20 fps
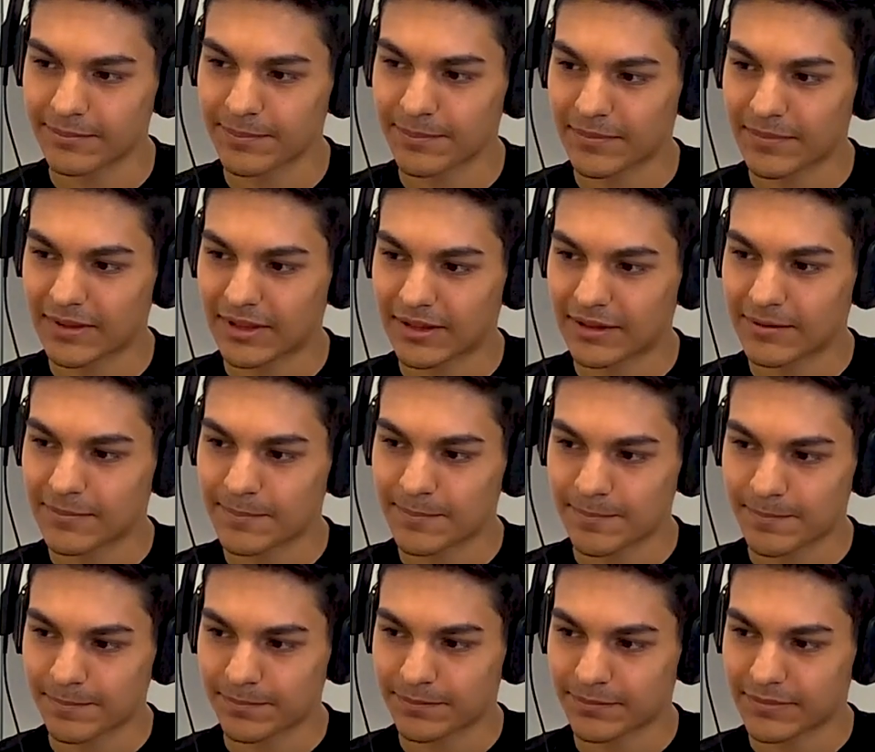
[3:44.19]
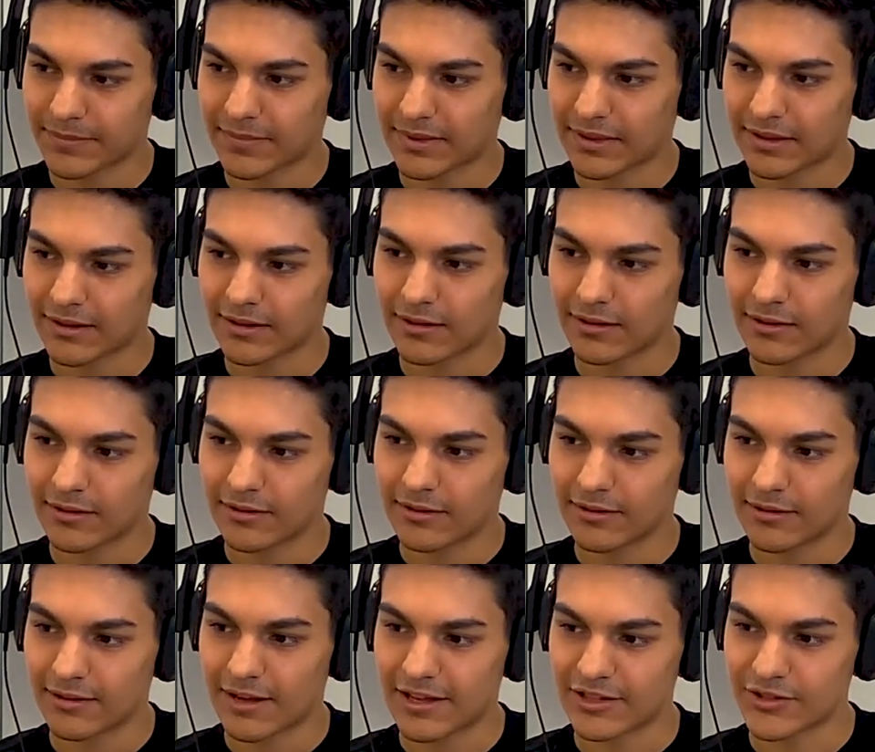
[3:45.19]
Decision and
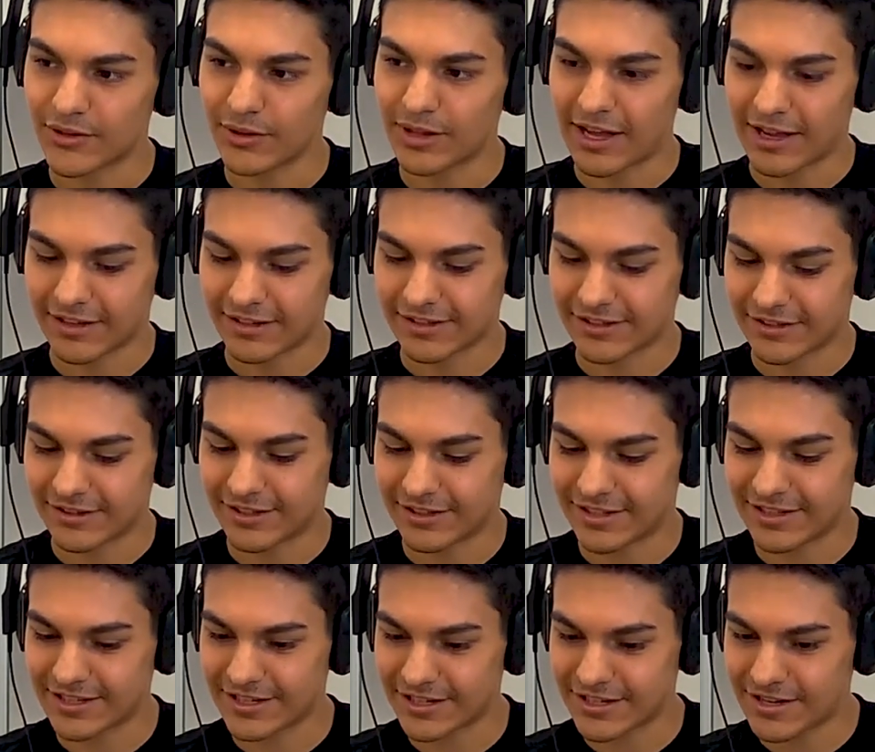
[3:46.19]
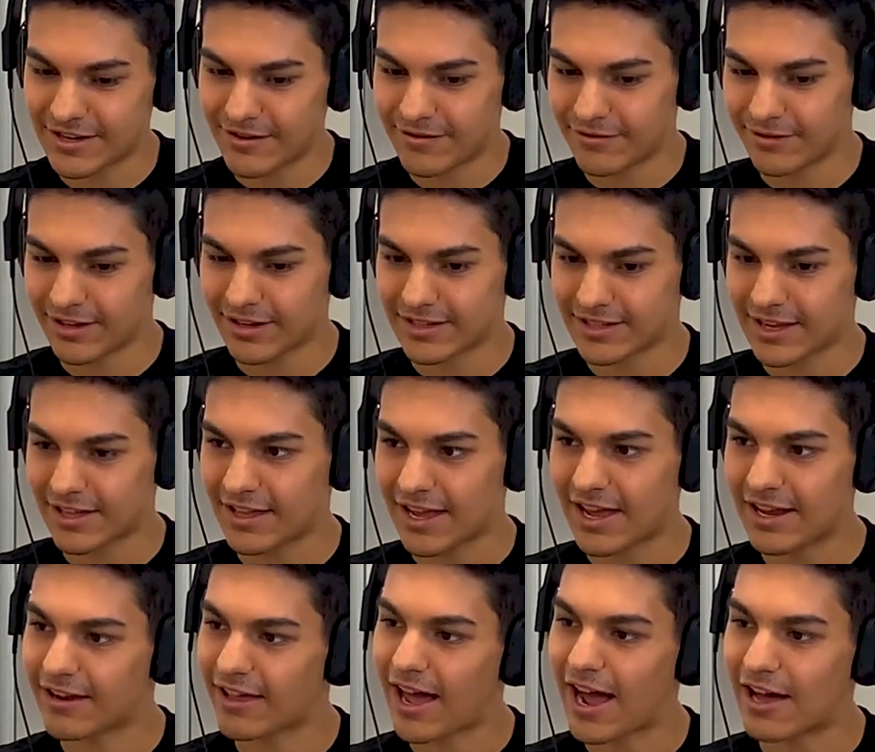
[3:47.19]
so yeah. And so like the decision of let's say the
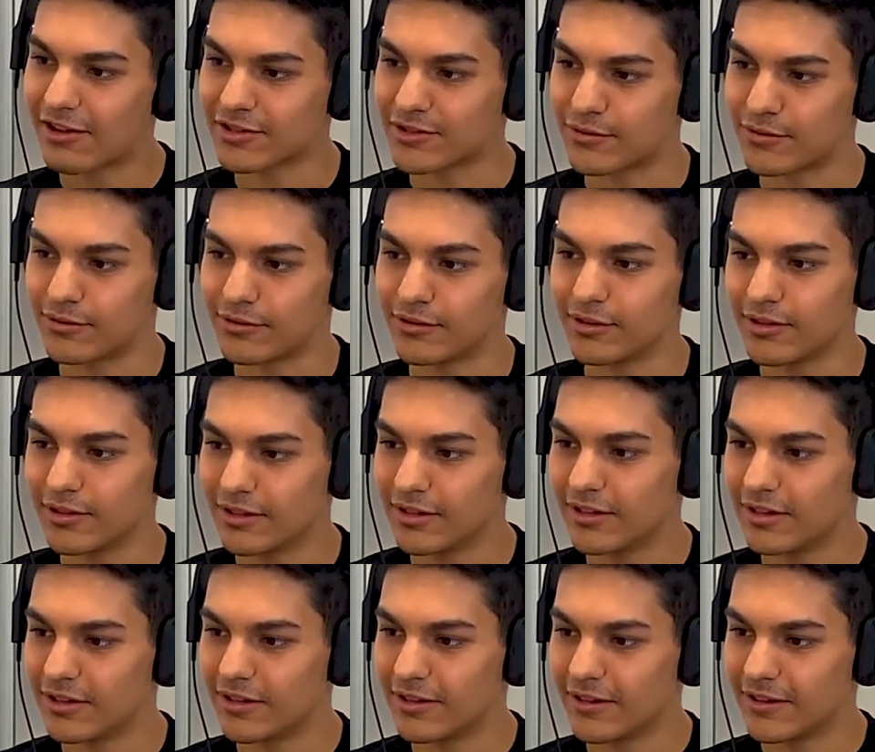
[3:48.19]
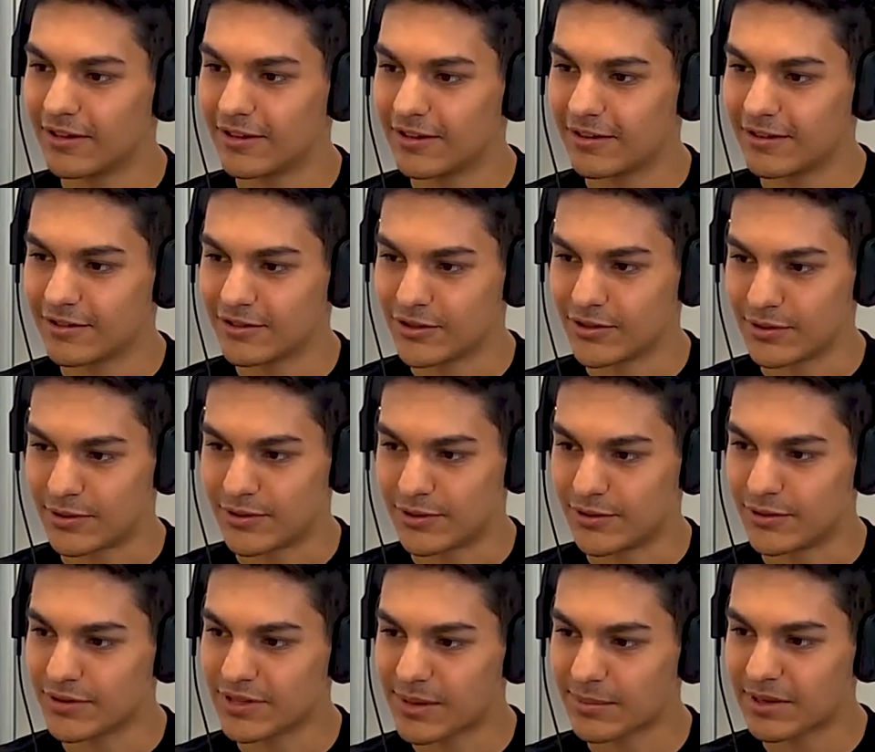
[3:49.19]
head of the household mm-hmm. to to
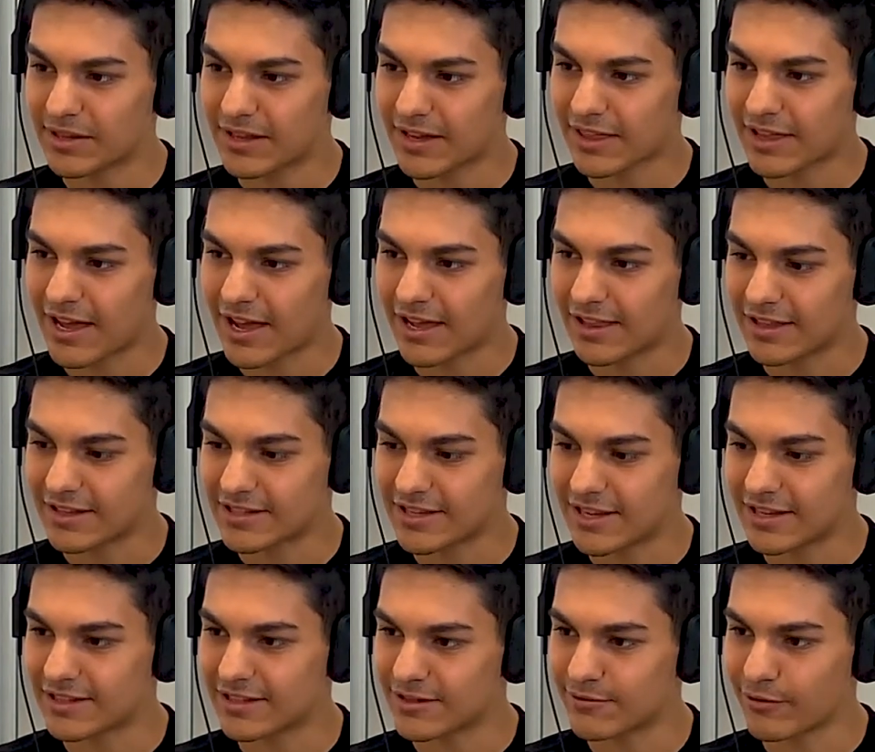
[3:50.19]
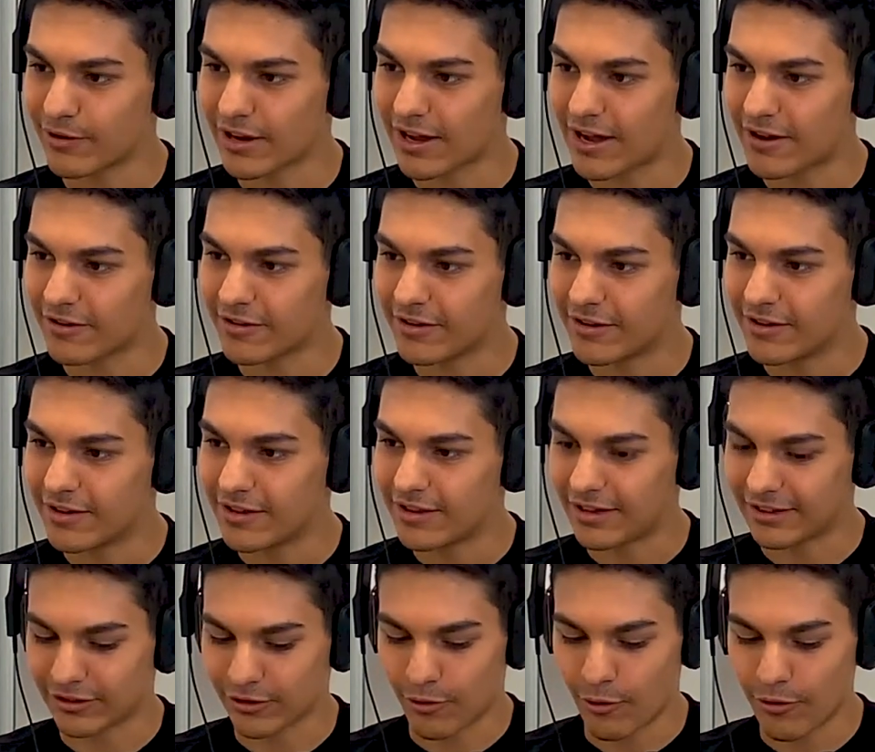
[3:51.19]
do something like that, and let's say it doesn't work out,
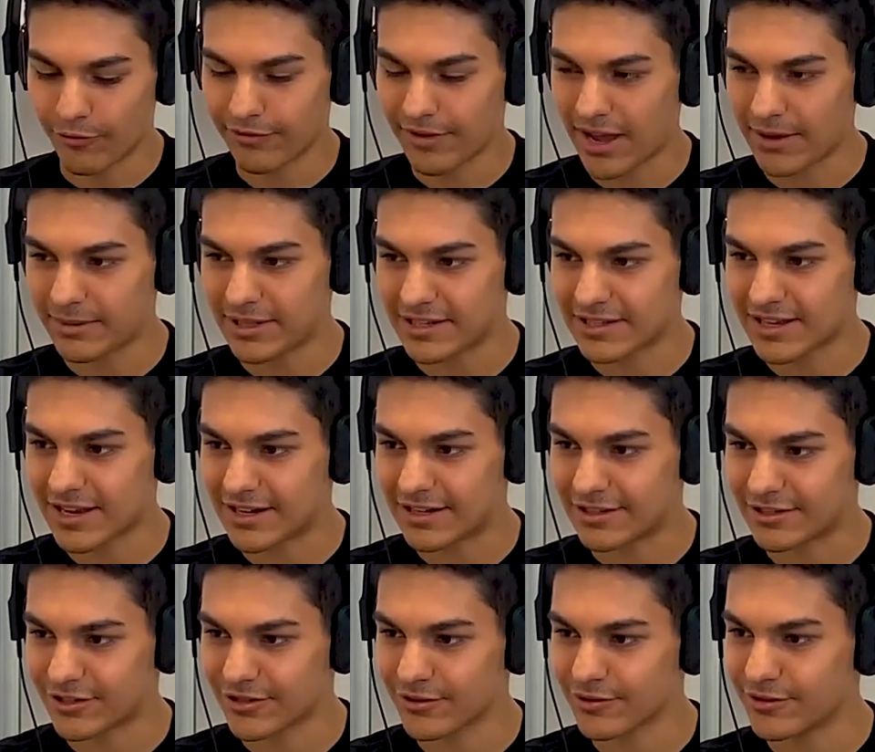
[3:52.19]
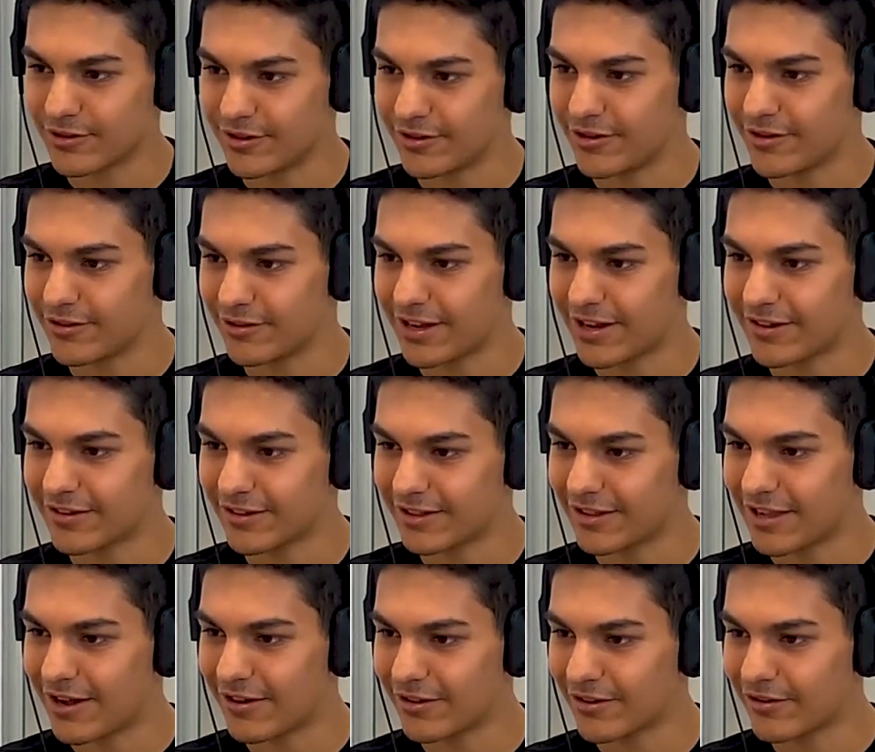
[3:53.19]
like the whole family is kind of screwed, you know. Now
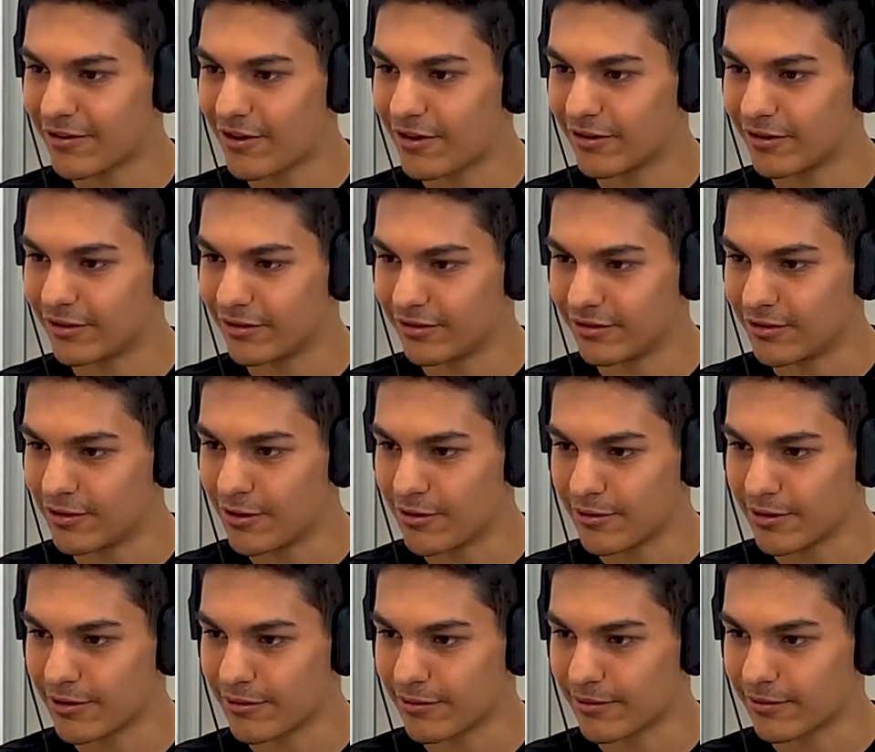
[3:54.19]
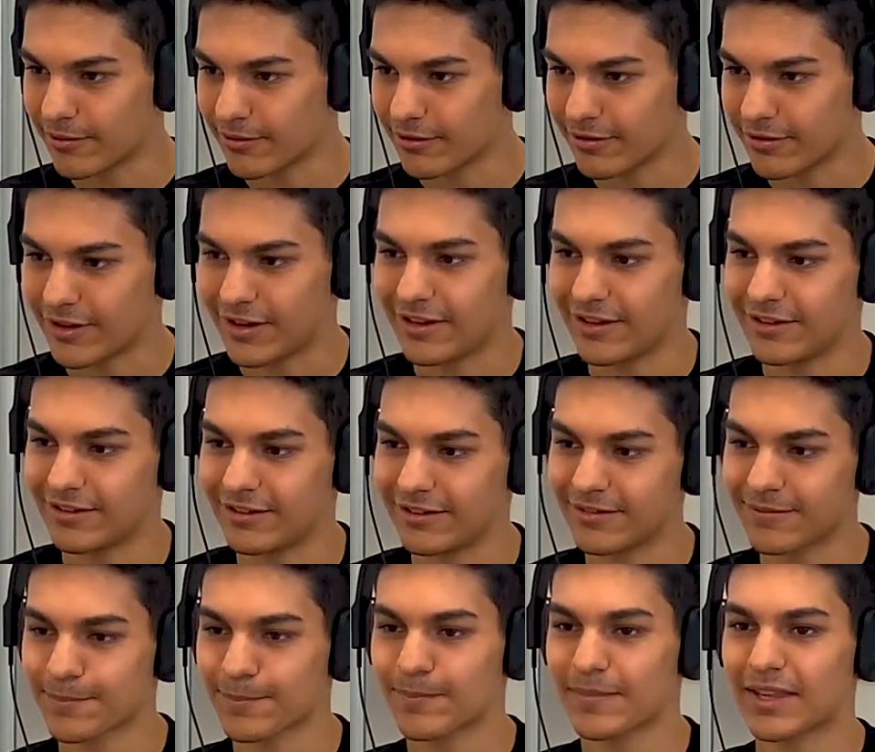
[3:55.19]
yeah. now they're all lower in
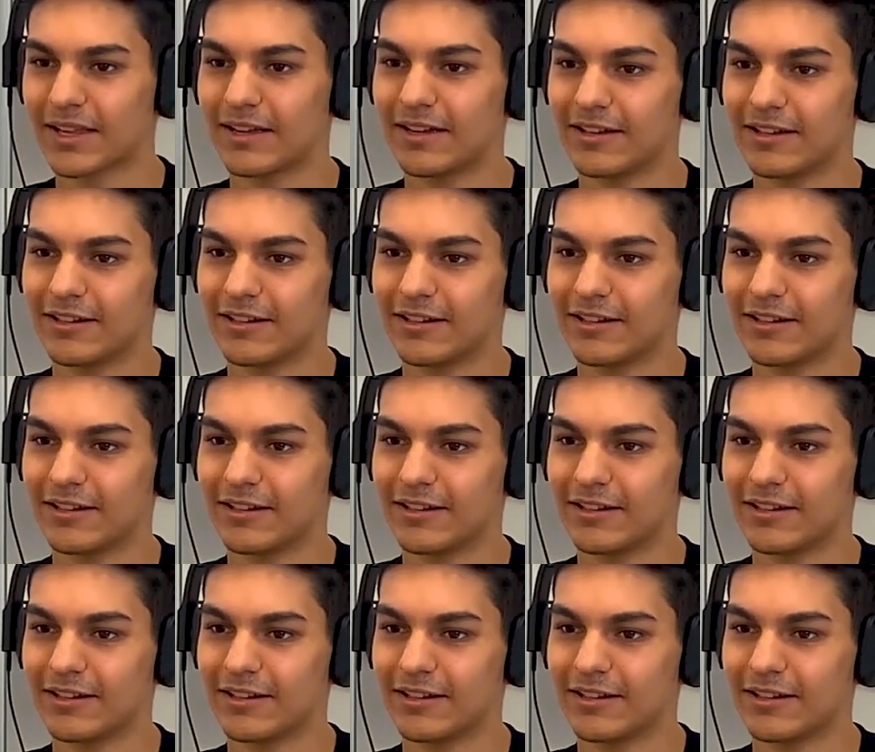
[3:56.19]
mm-hmm.